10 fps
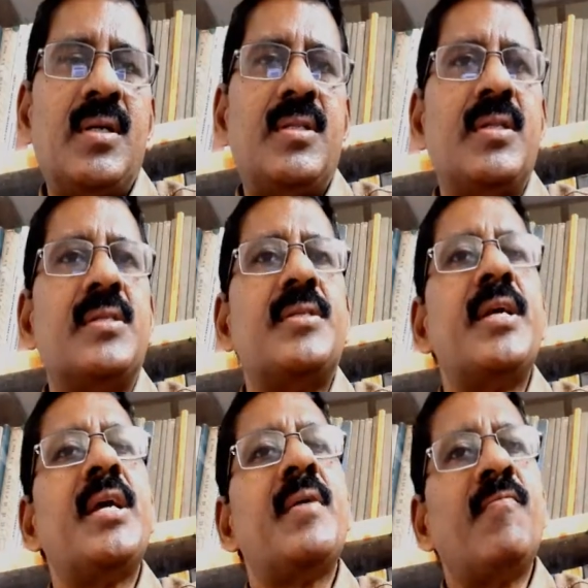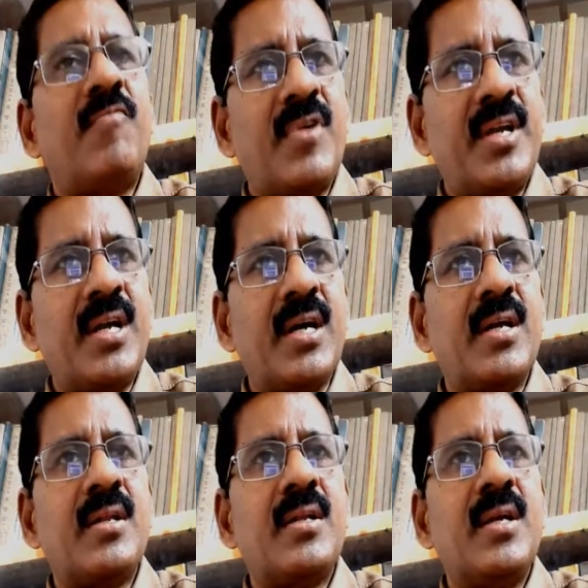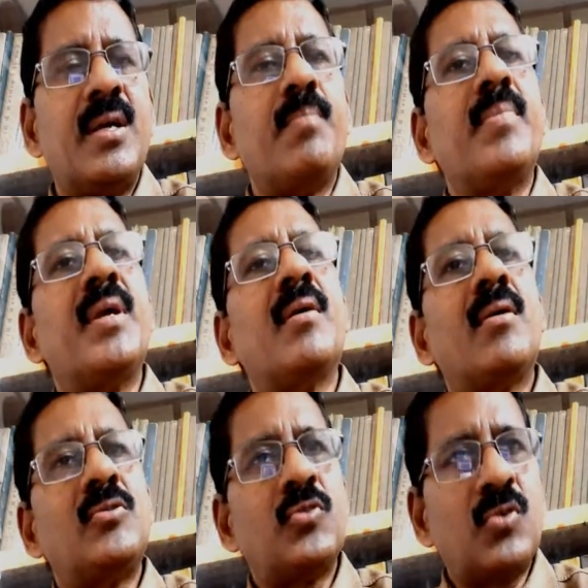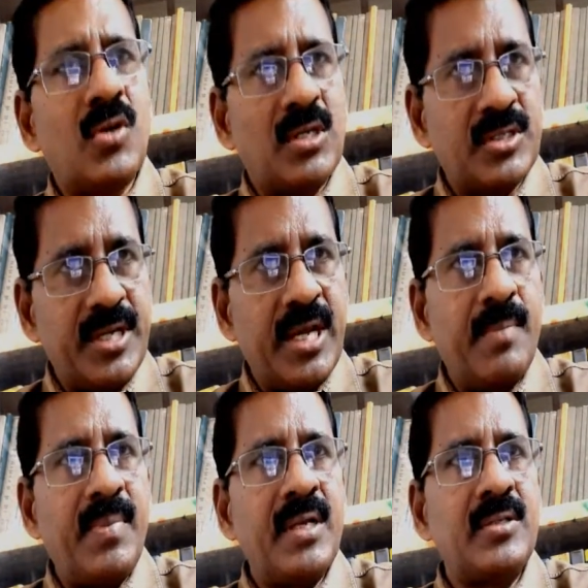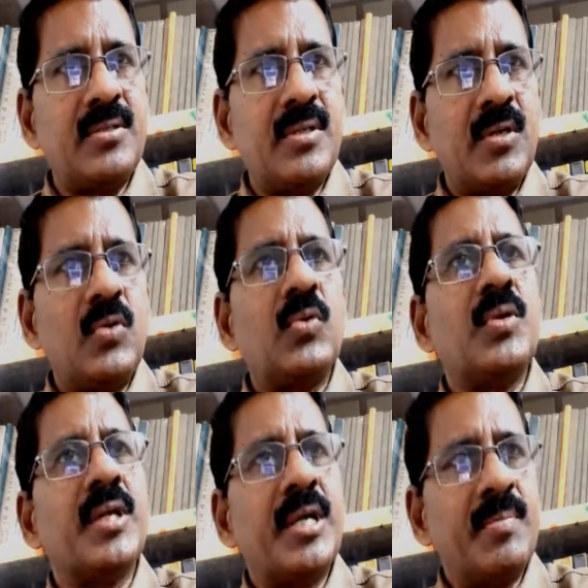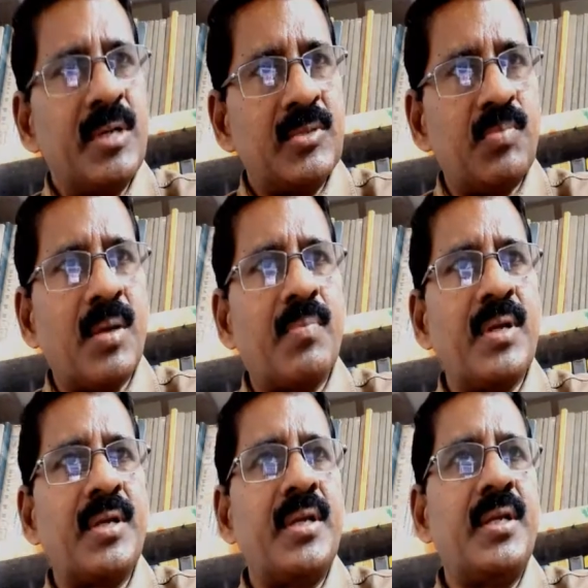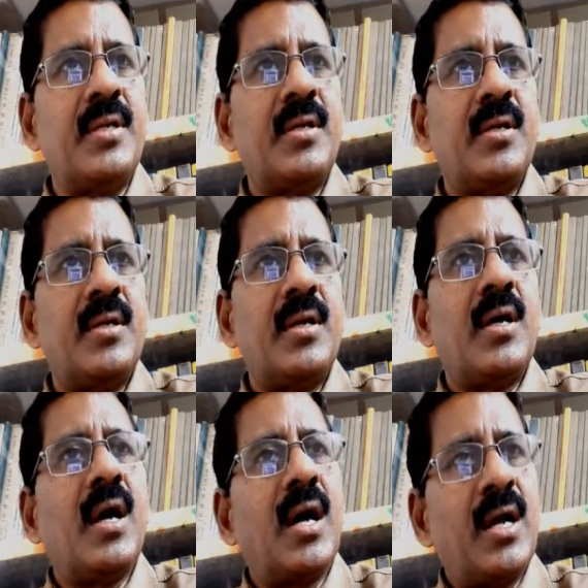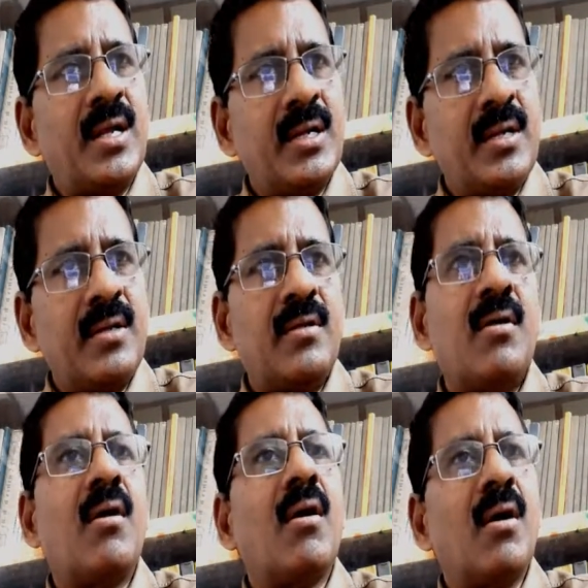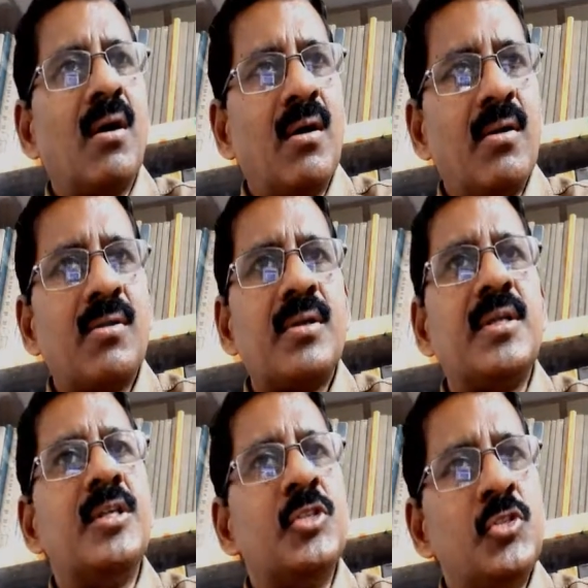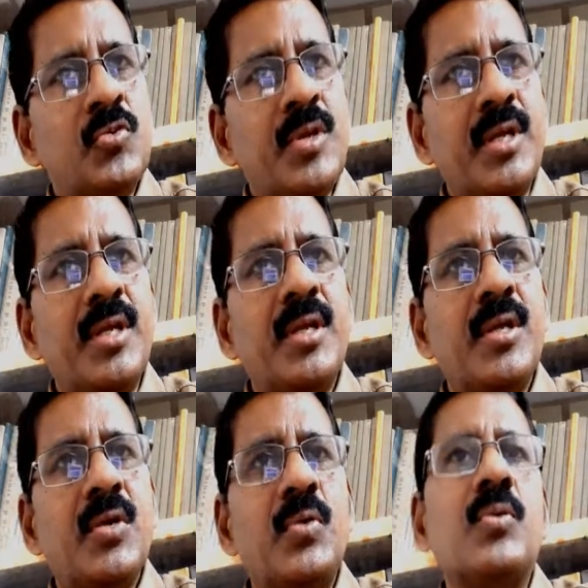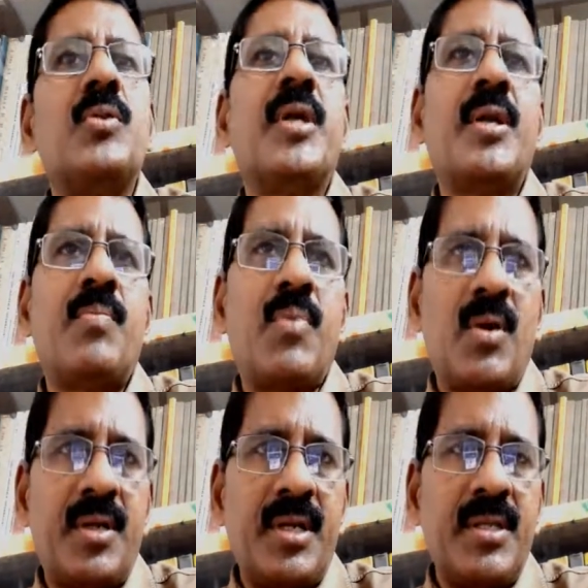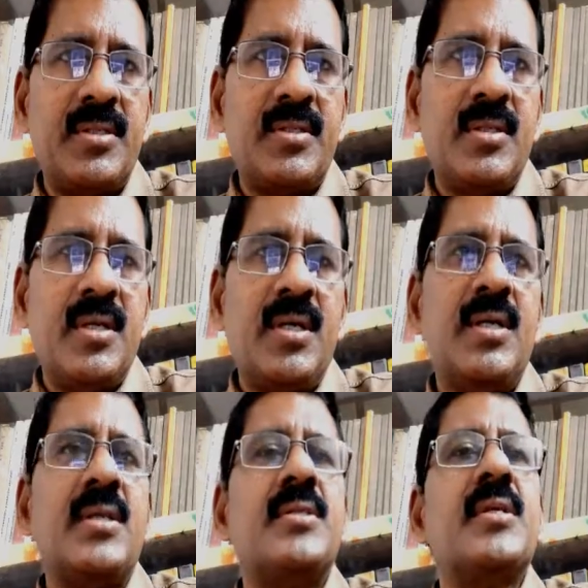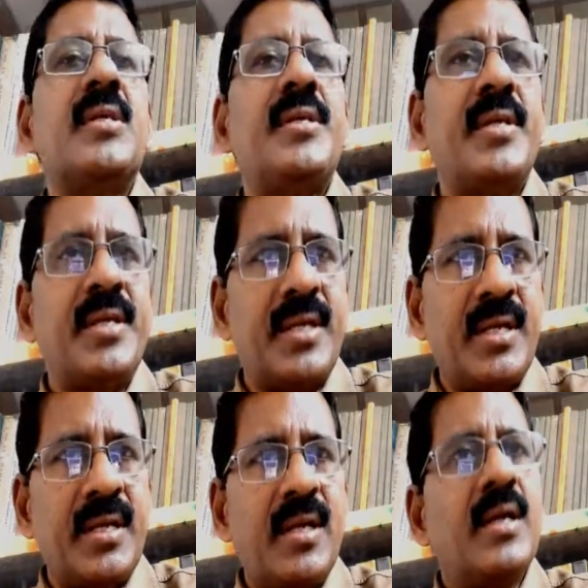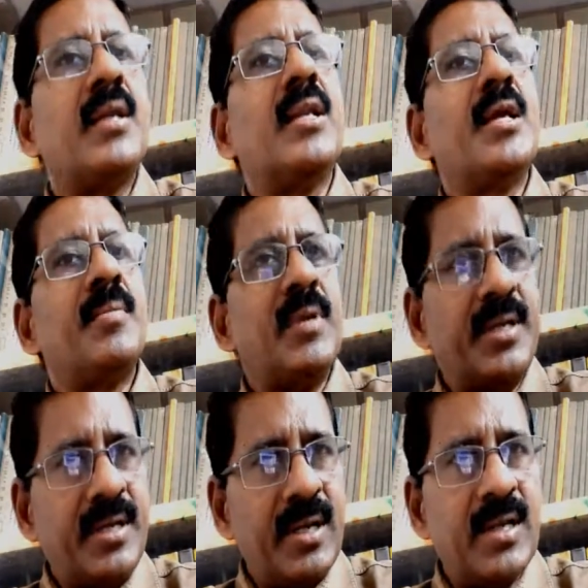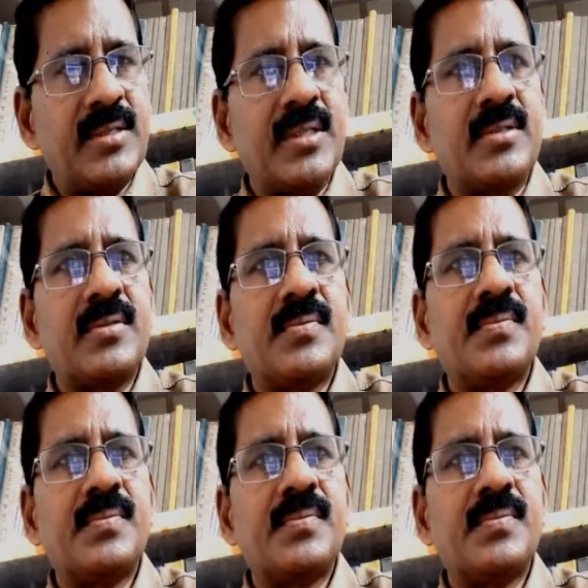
The same fire may also cause damage to neighbor's property and or injury to third parties, resulting in liability losses.